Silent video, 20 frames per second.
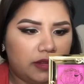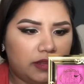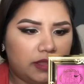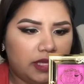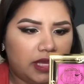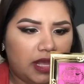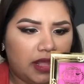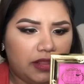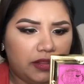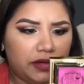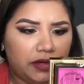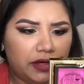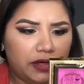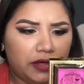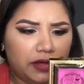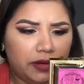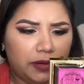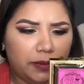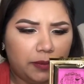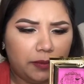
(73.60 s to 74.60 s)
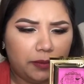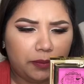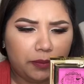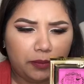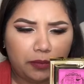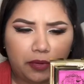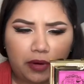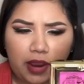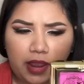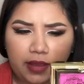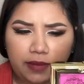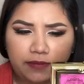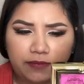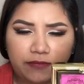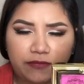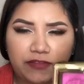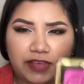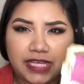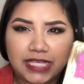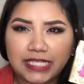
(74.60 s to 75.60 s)
the color
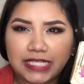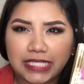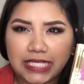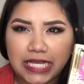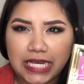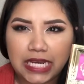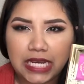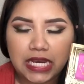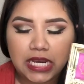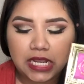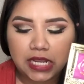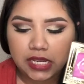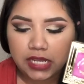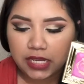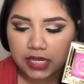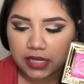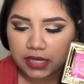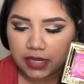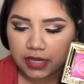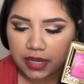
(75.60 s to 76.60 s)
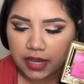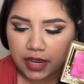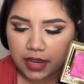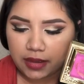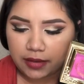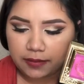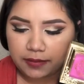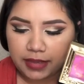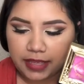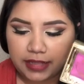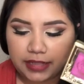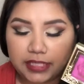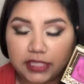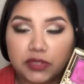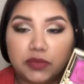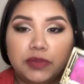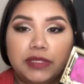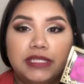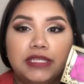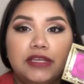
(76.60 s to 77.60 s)
Prime Vixen um, and
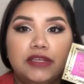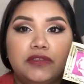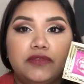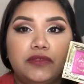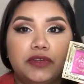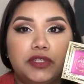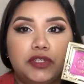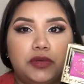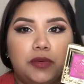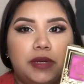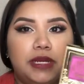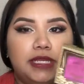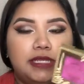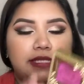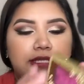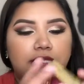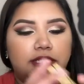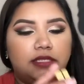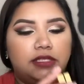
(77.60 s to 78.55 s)
this retails for $26.